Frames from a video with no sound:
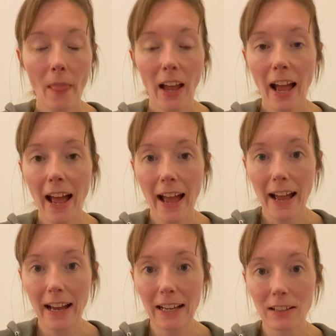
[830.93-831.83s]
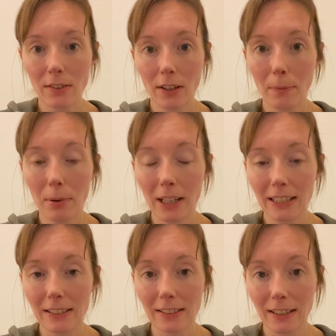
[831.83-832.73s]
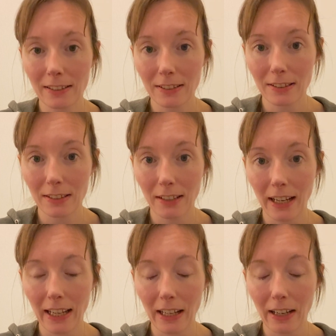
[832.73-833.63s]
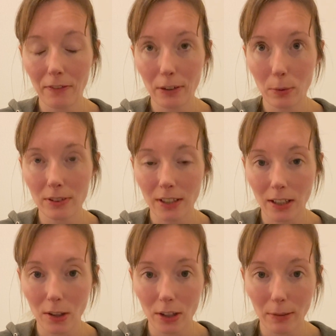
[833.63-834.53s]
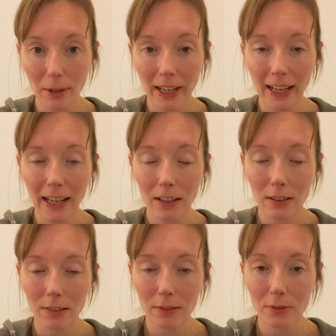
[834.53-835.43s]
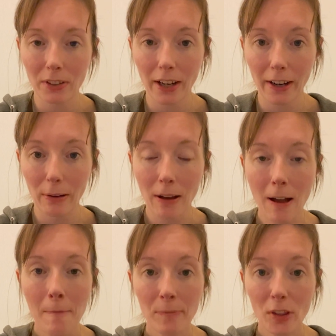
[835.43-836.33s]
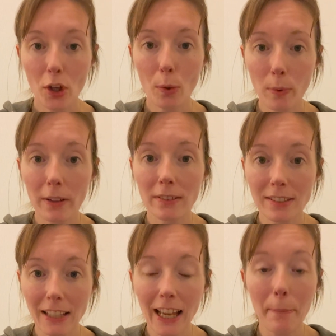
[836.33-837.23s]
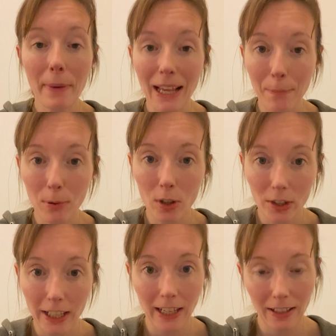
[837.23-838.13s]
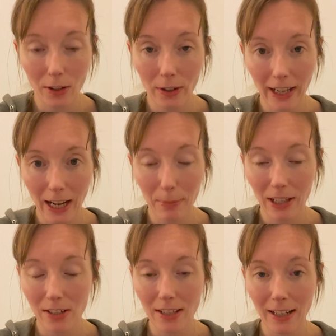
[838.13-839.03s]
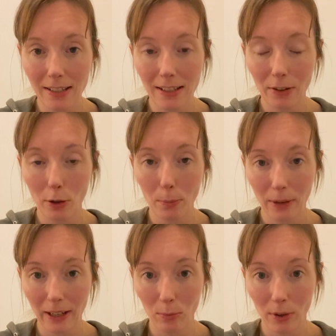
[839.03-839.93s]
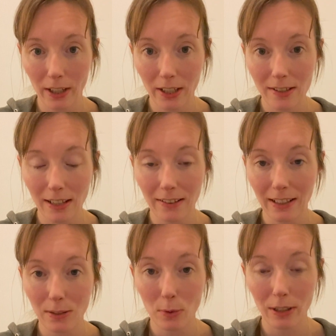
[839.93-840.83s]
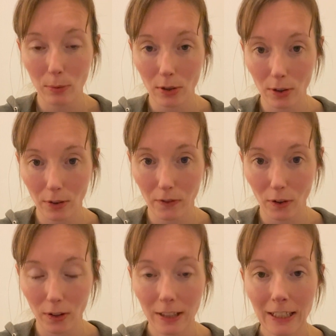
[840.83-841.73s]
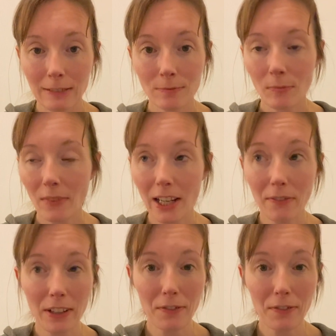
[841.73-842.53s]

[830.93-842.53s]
hair is a complete disaster today, everyone's going to look at my hair, oh no, you will see people looking at your hair, because that is how your brain works, and that is what it will look for. Even if